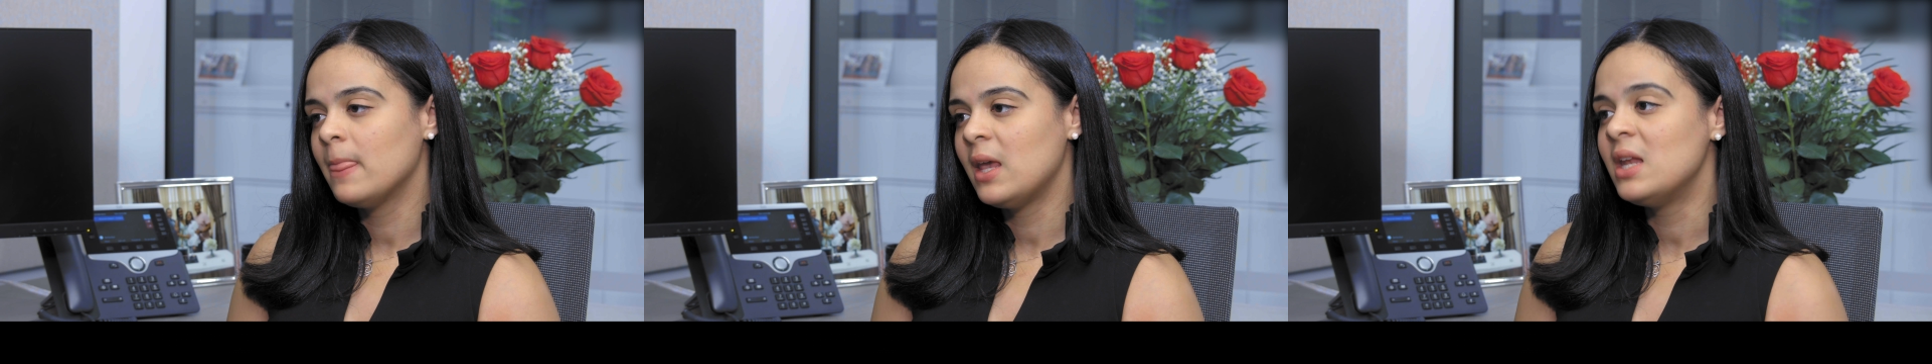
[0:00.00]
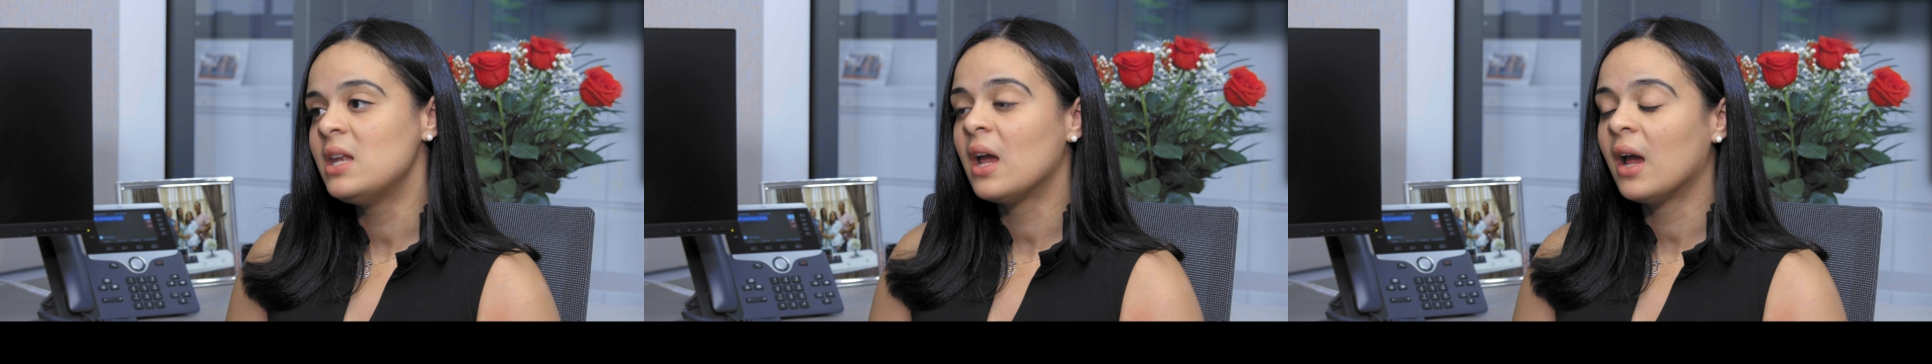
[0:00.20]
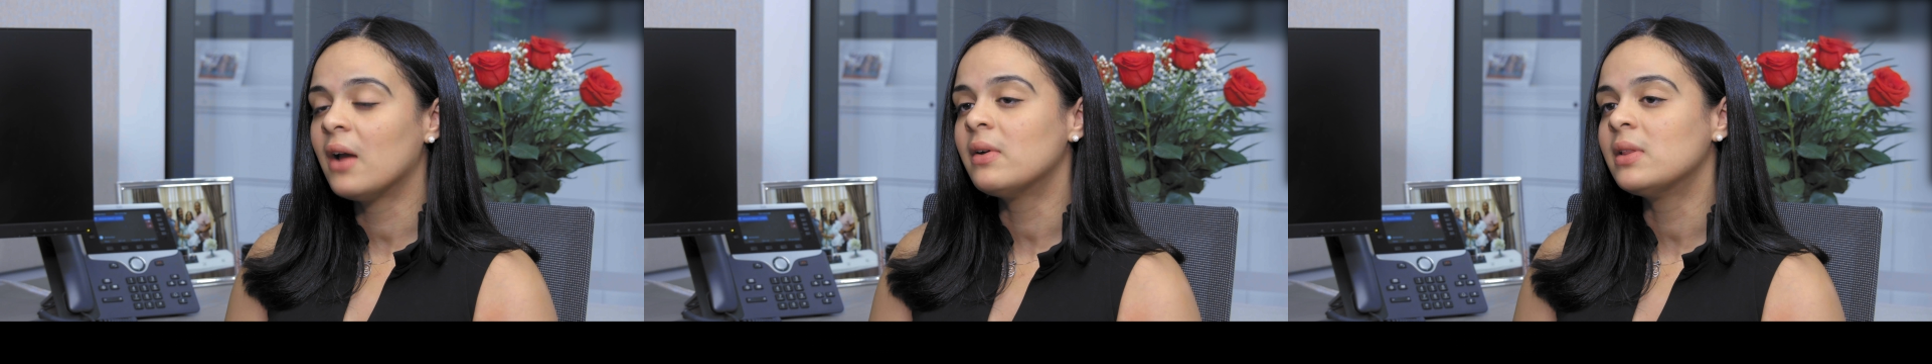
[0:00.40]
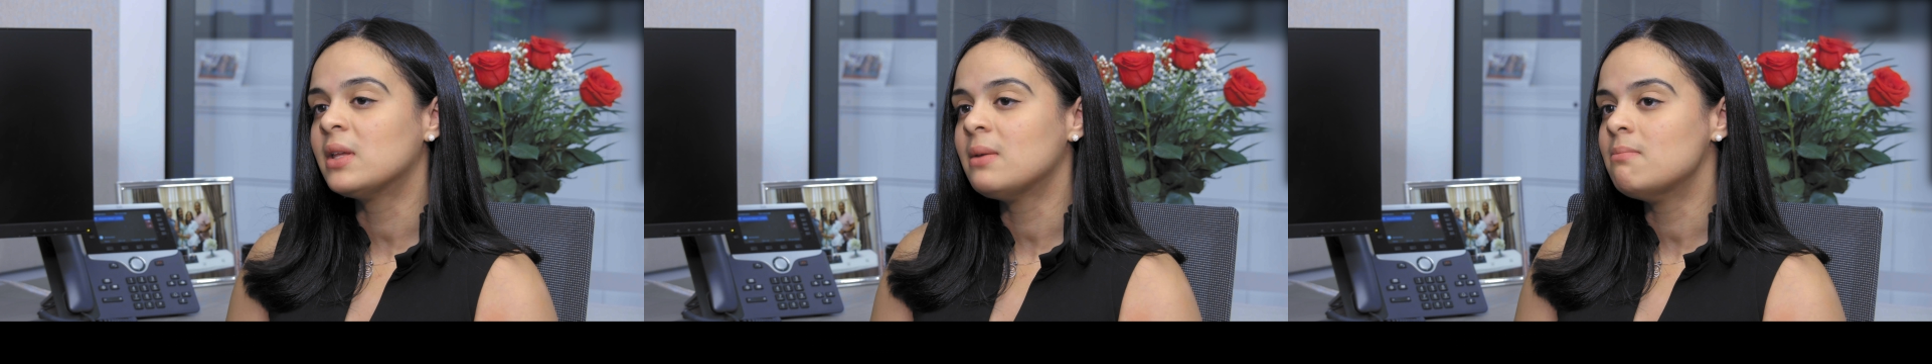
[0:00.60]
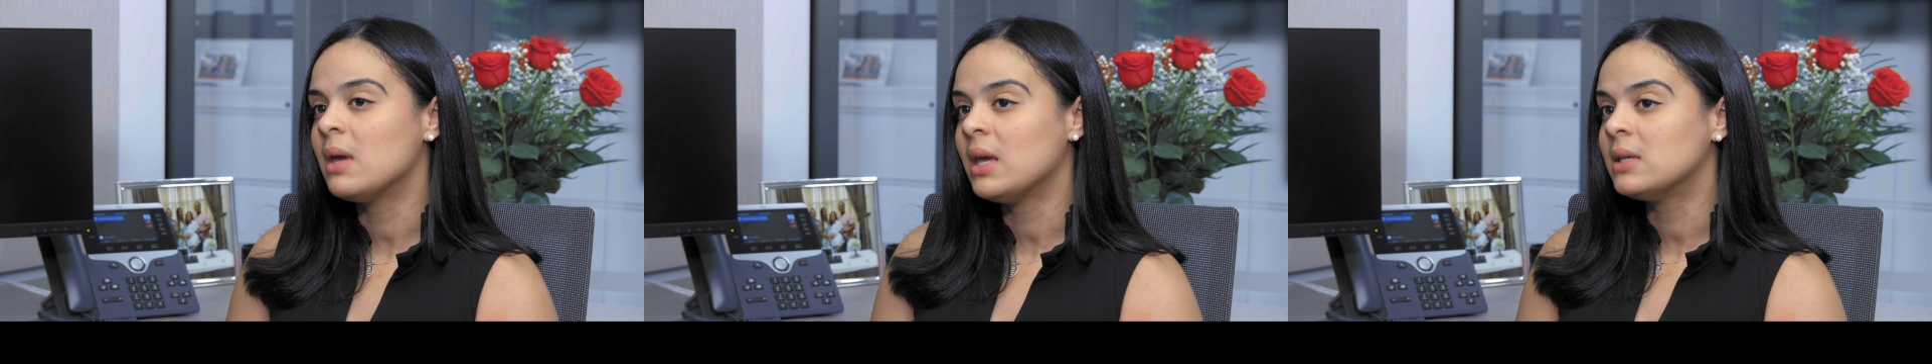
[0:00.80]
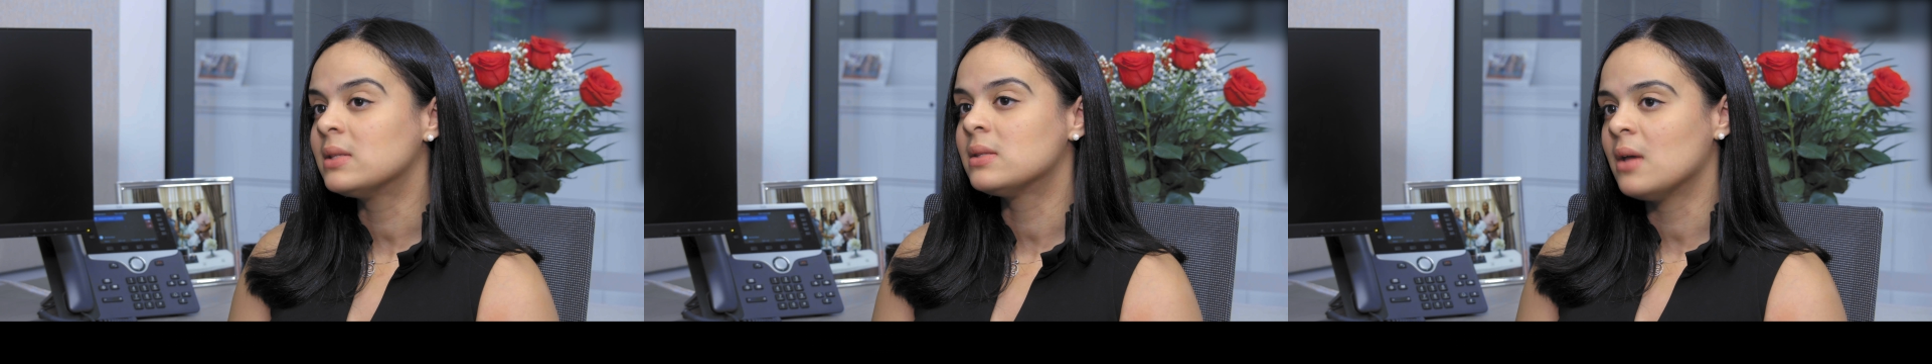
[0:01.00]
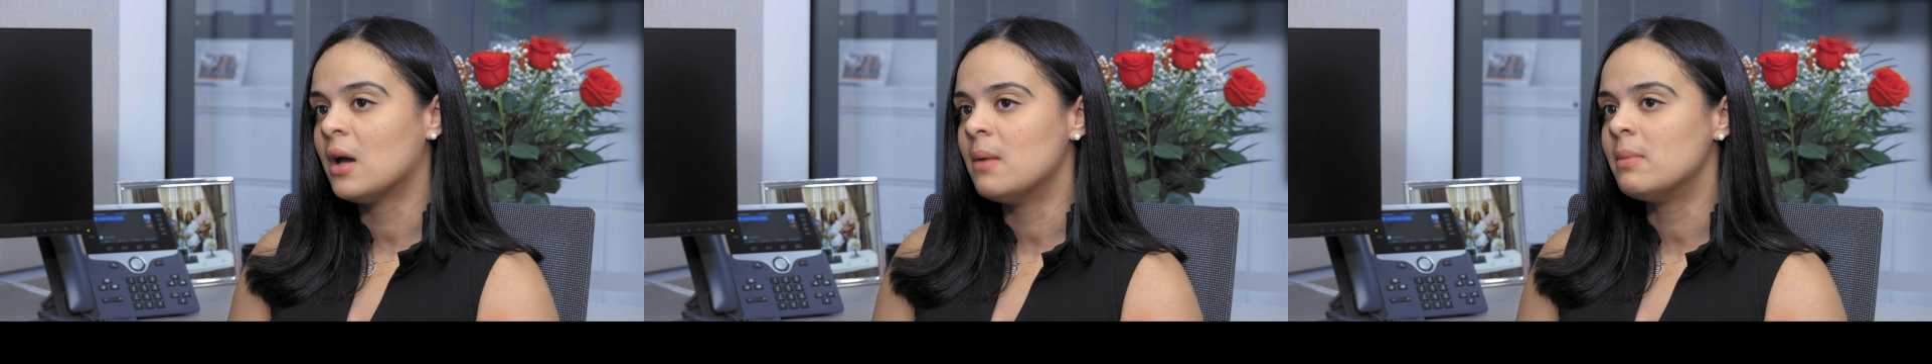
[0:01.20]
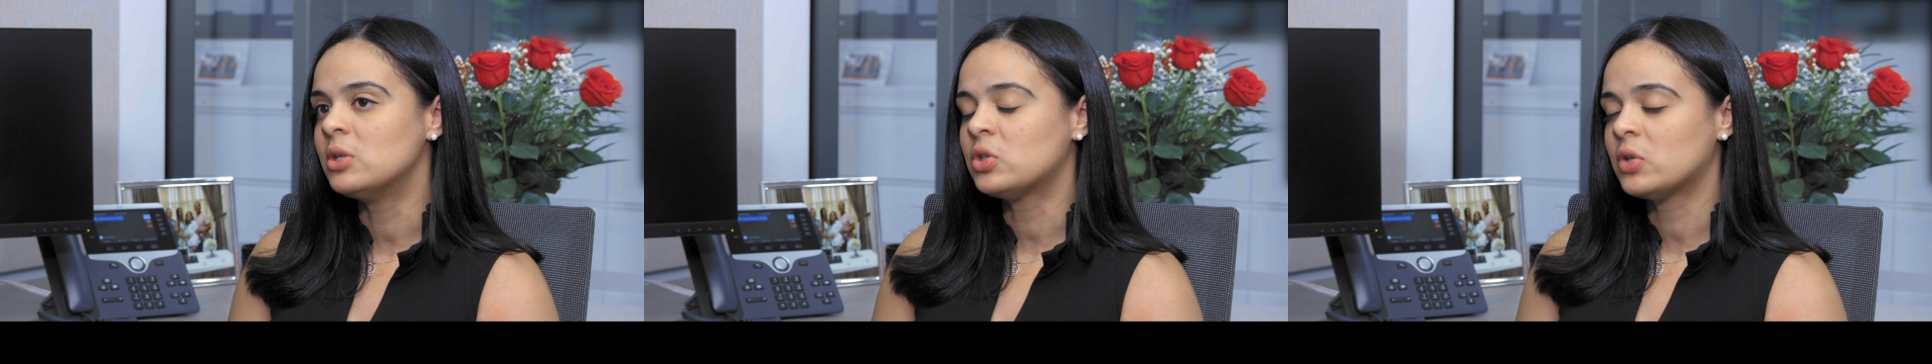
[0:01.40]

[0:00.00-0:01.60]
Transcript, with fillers: inherently makes them a